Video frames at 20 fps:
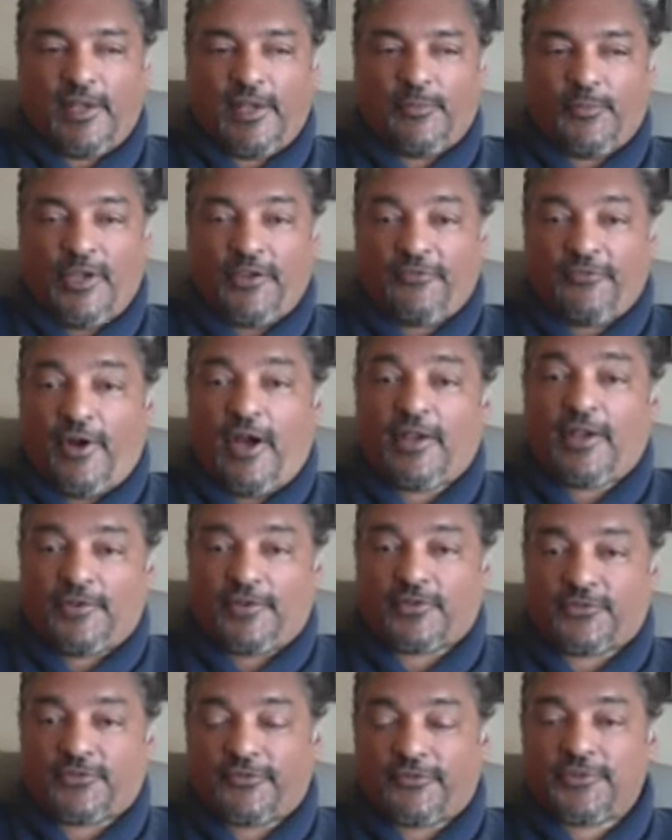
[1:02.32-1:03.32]
my
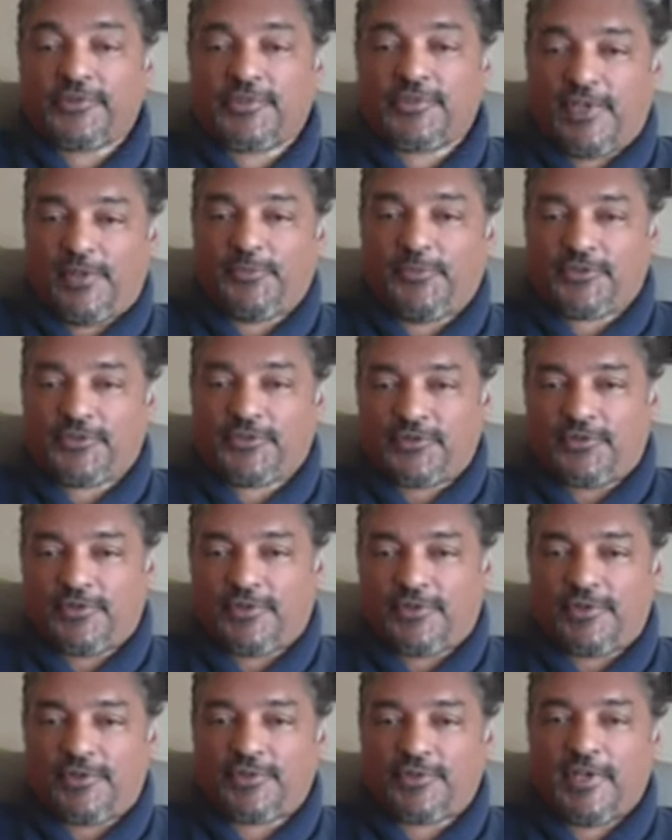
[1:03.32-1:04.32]
father's first name is
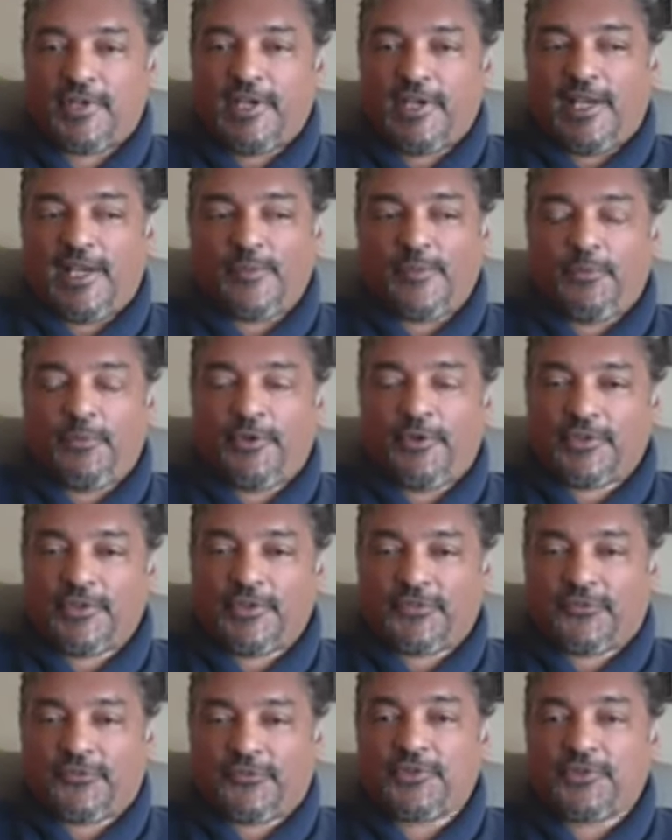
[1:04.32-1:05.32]
George, and my mother's
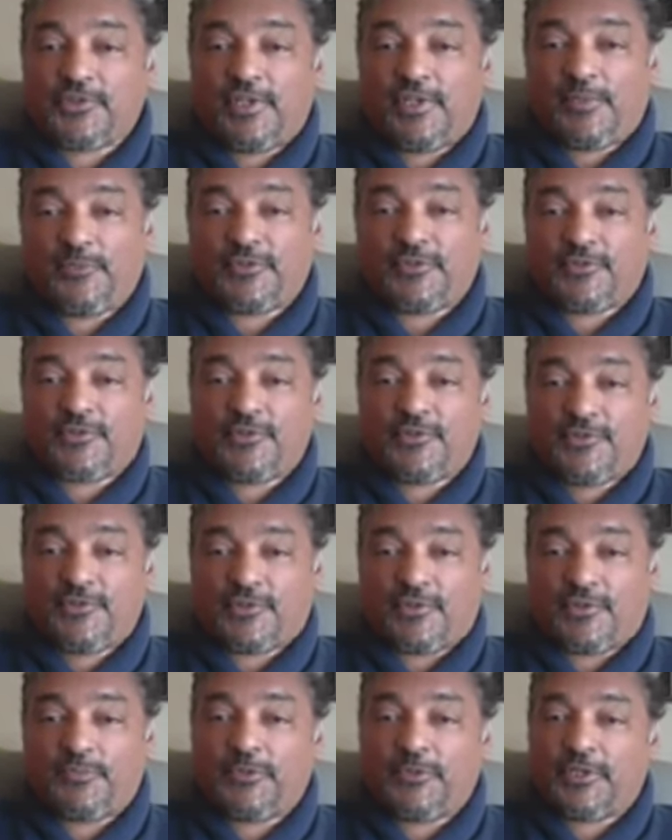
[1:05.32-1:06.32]
first name is
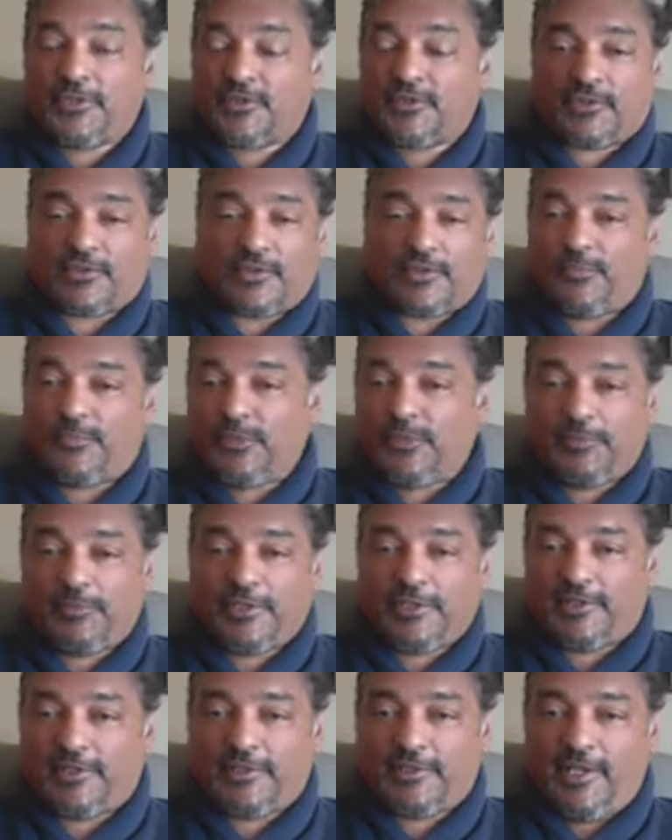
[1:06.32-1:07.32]
Susan, because it's all
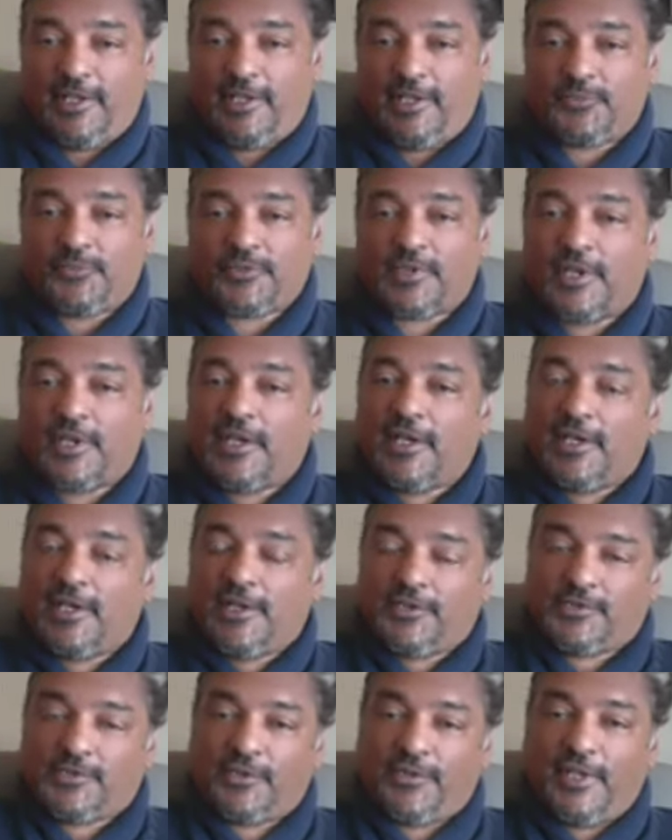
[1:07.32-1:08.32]
biblical names.
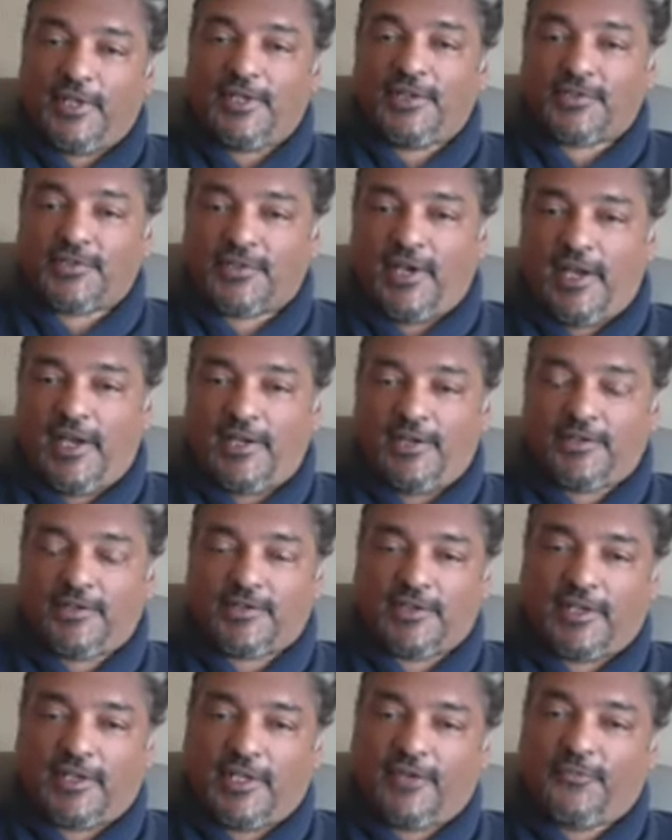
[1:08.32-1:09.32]
So they decided
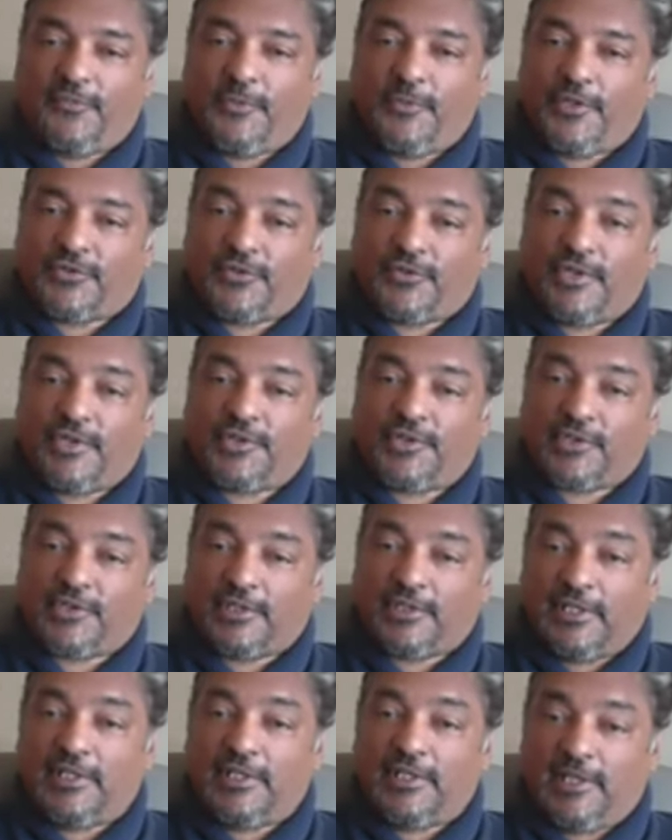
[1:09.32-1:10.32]
to give me a traditional
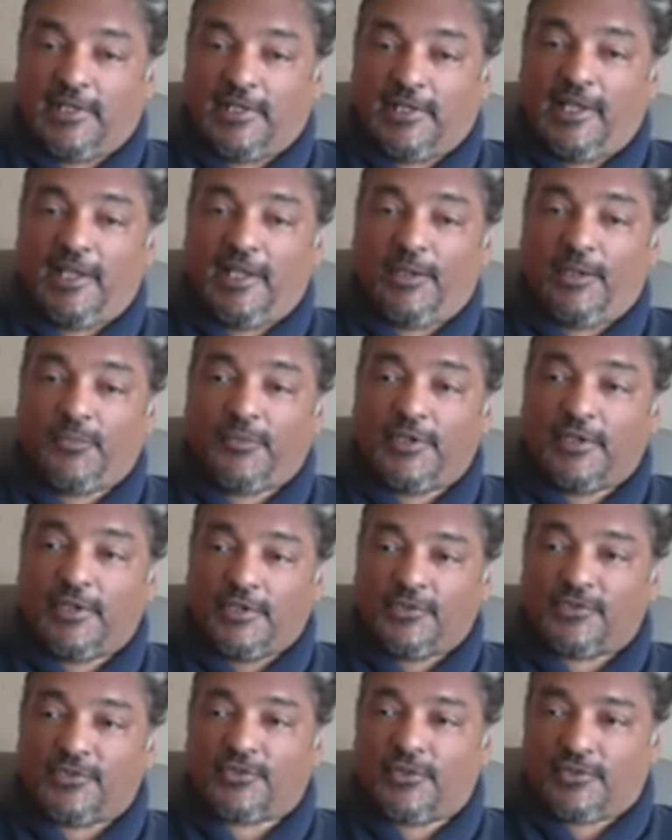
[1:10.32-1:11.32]
Indian name,
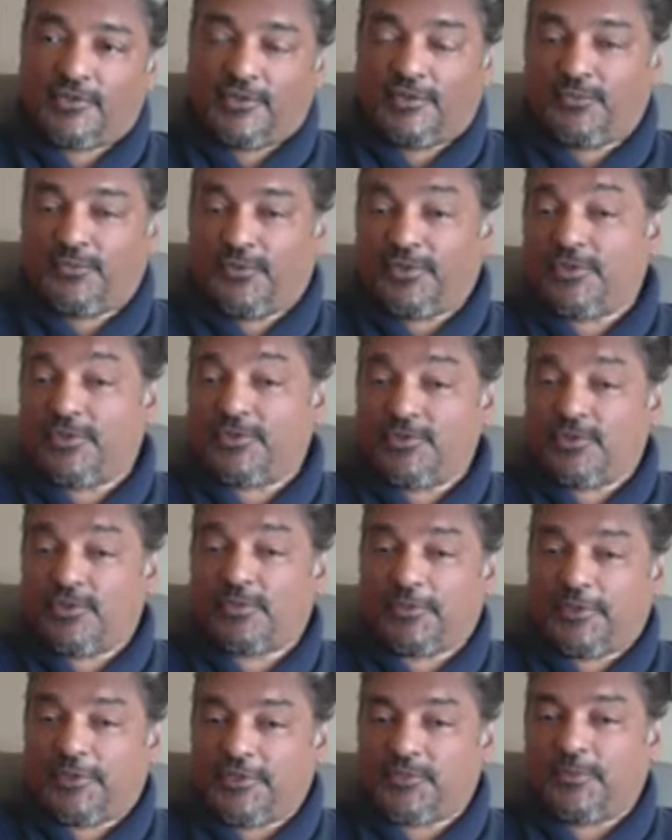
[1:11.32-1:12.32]
Sugith, which is
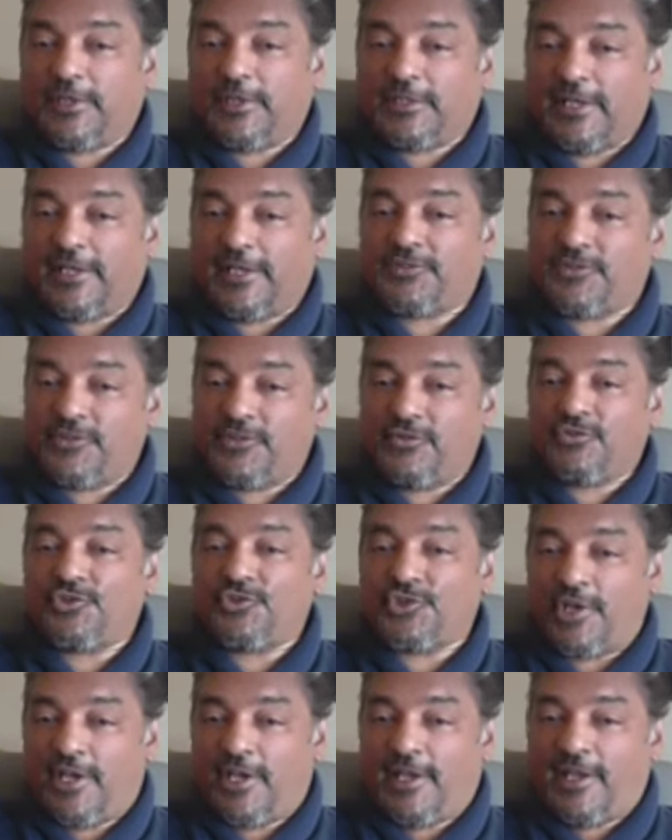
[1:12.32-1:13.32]
normally spelled
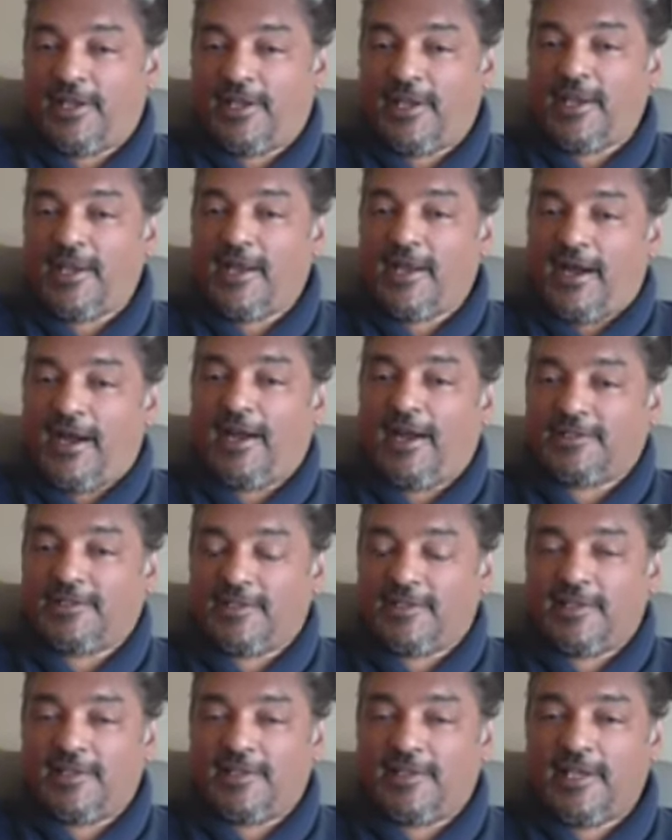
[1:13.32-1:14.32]

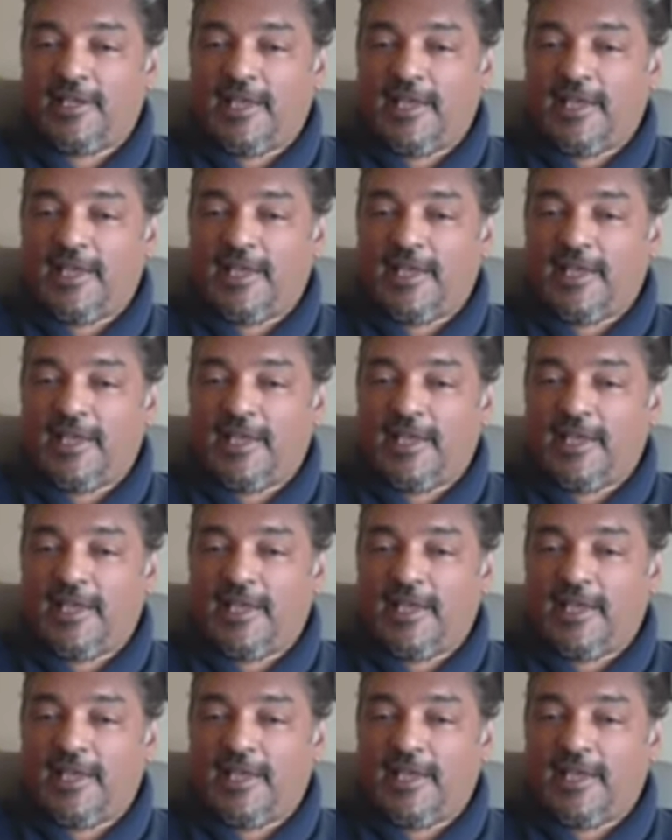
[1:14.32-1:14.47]
S-U-J-I-T,